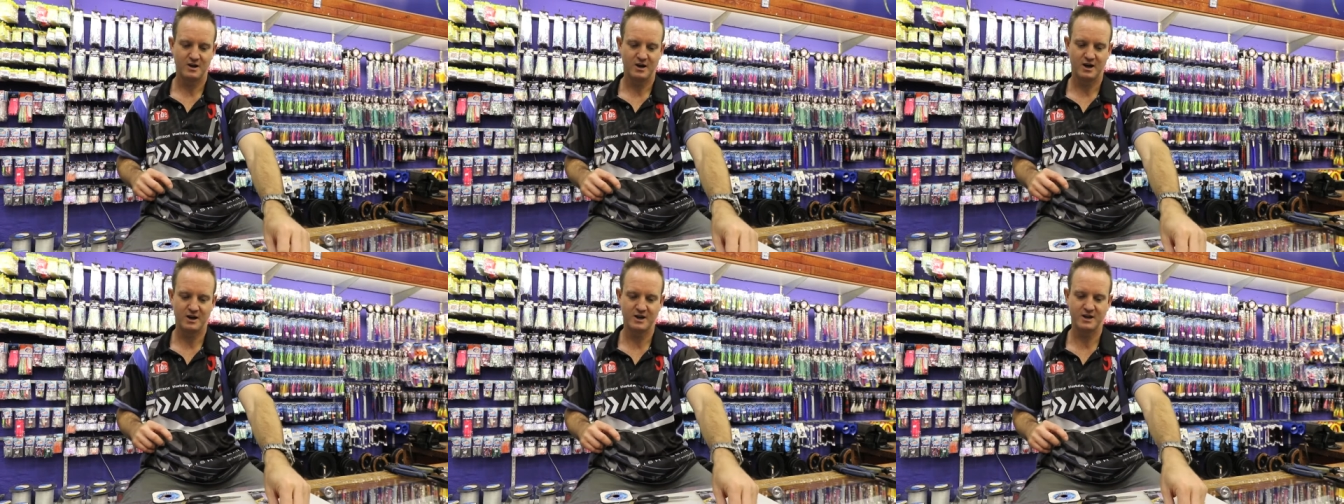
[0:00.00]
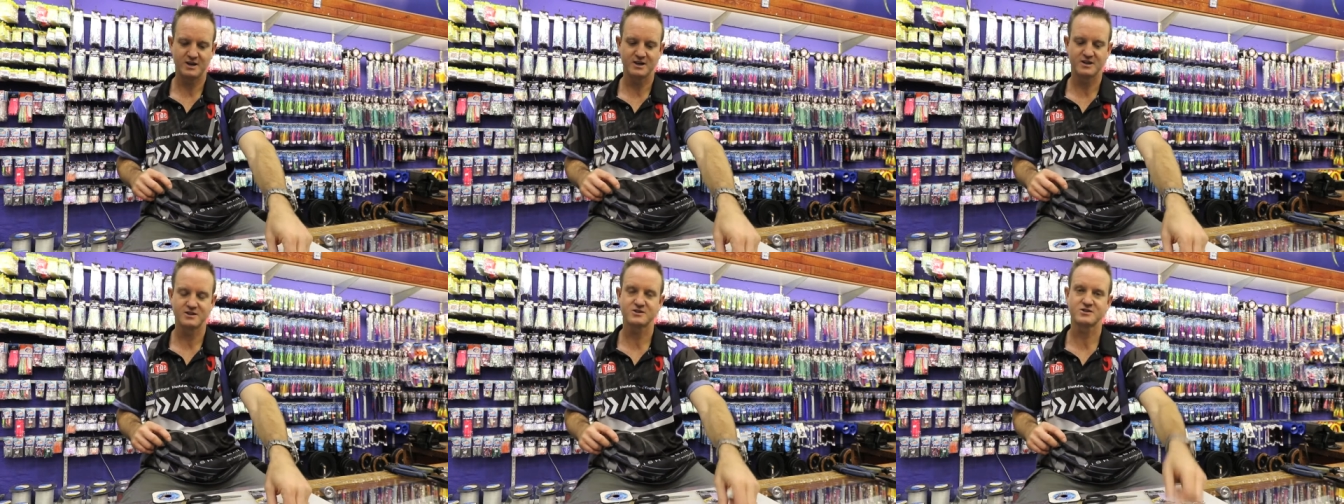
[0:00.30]
I
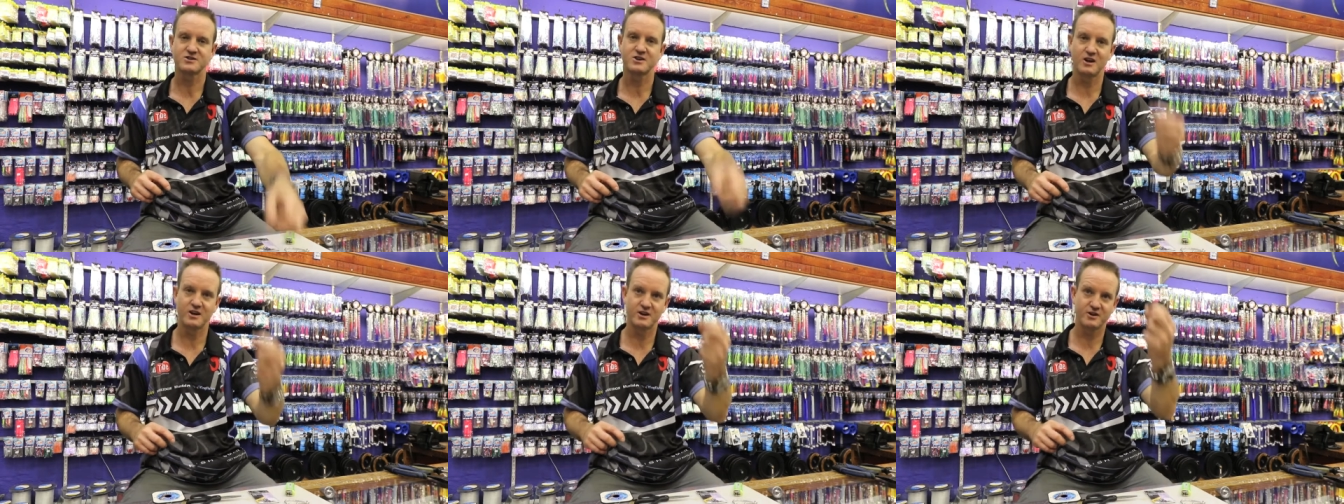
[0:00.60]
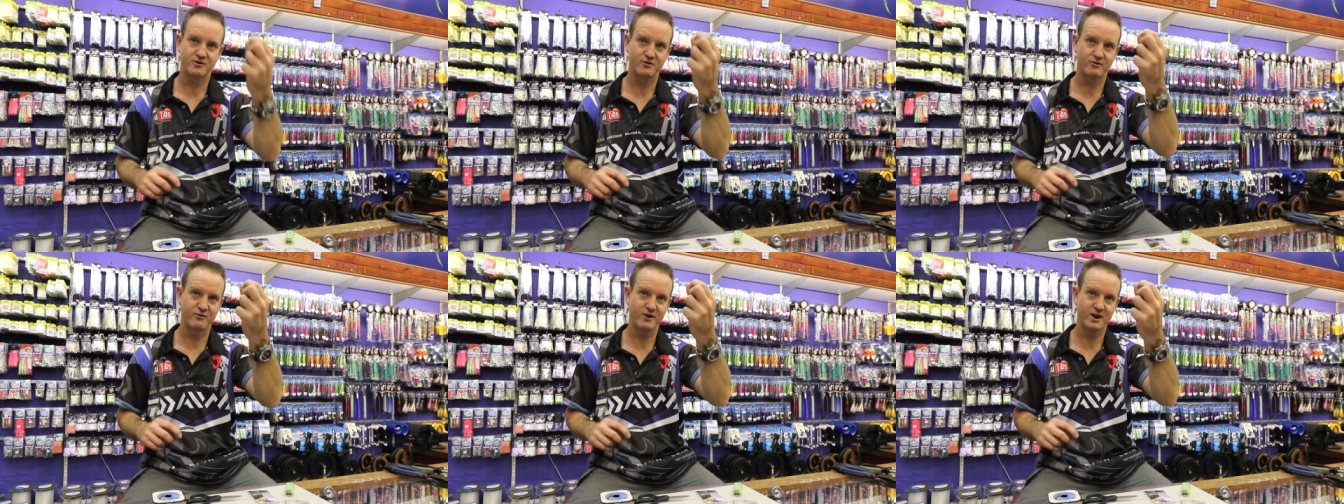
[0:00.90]
need a
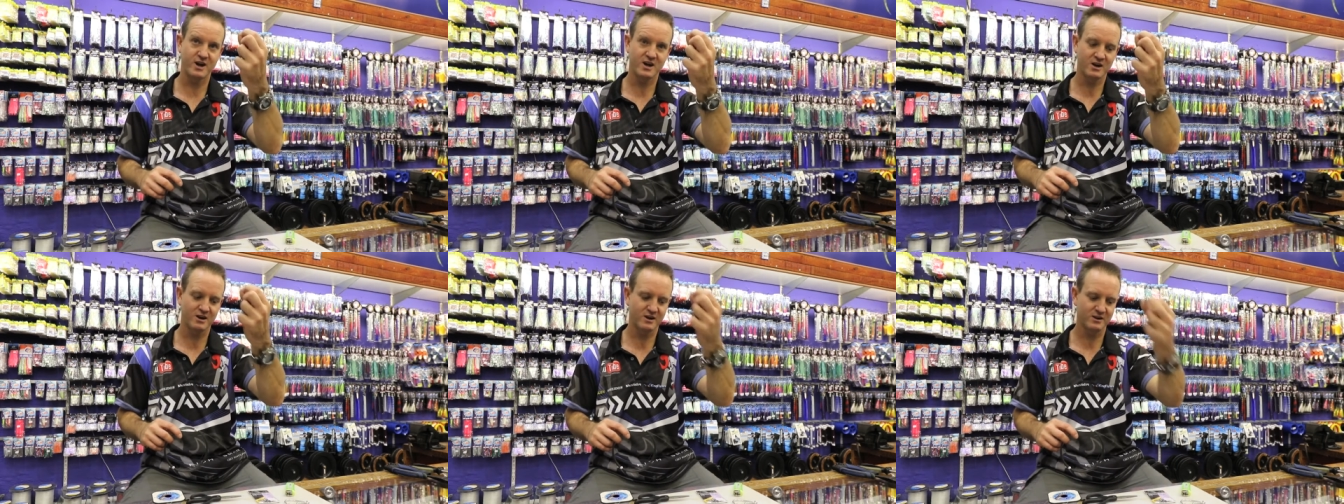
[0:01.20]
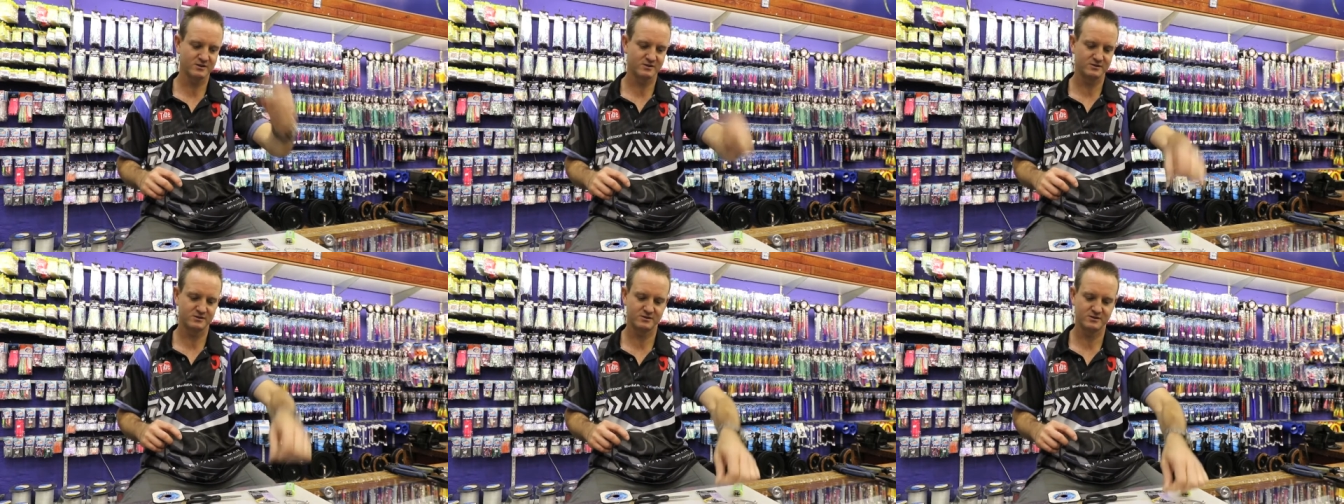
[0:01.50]
solid ring,
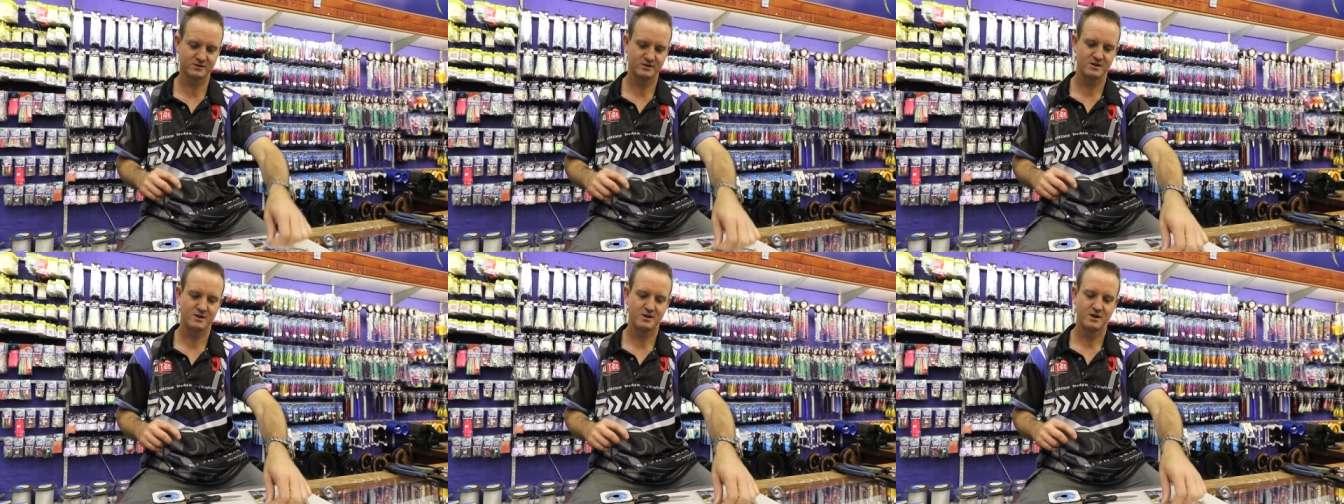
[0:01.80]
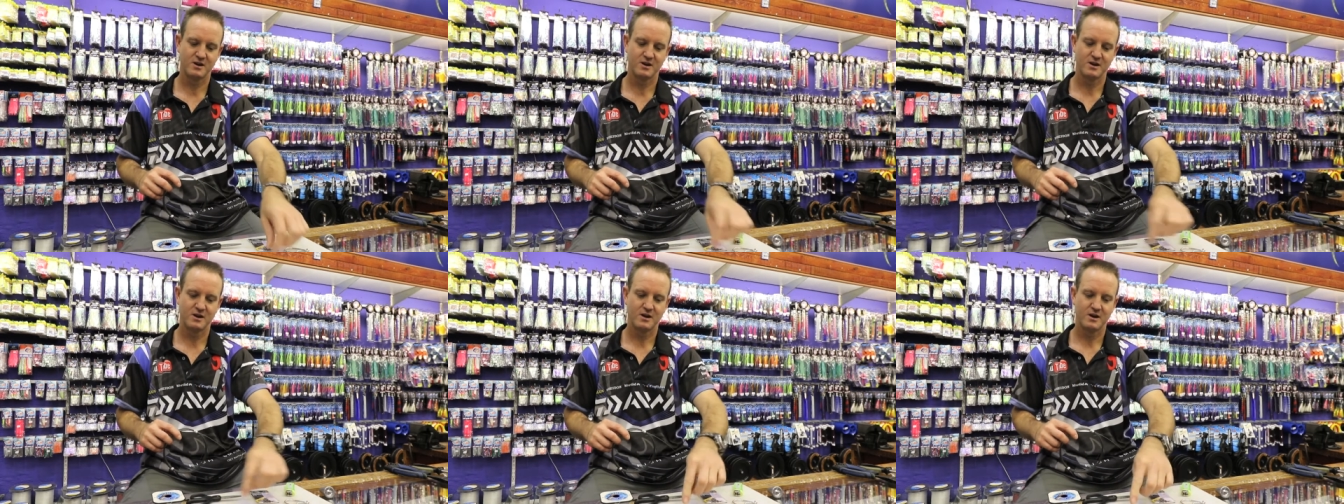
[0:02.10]

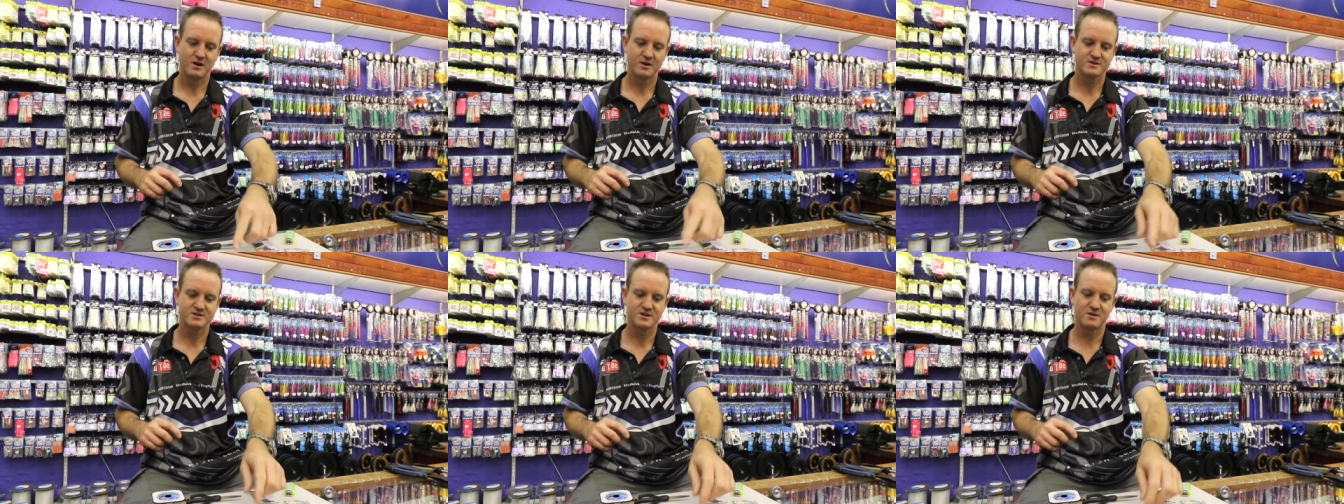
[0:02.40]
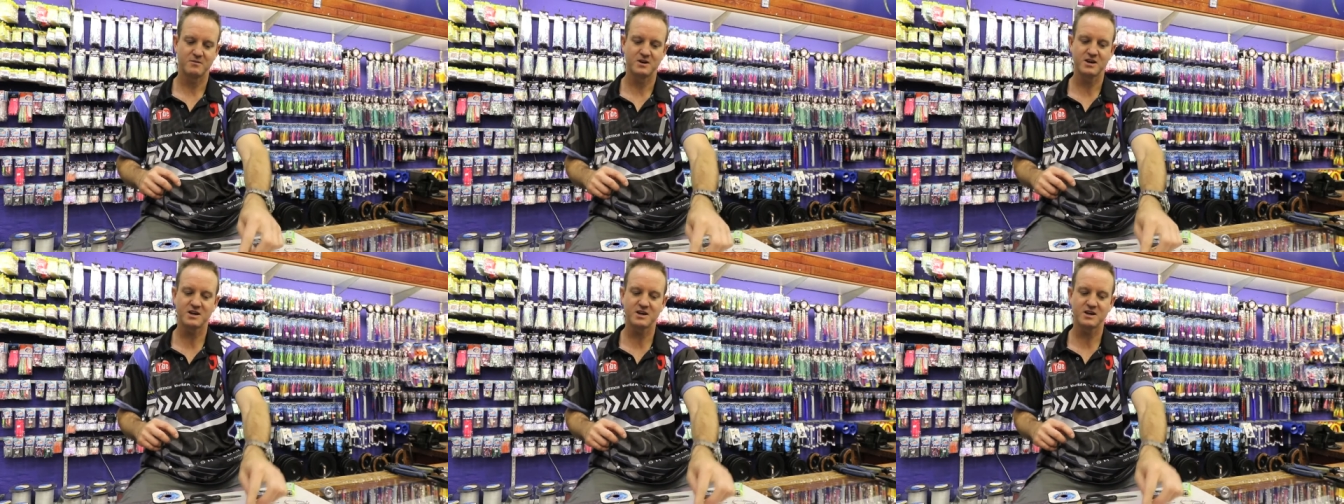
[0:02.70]
some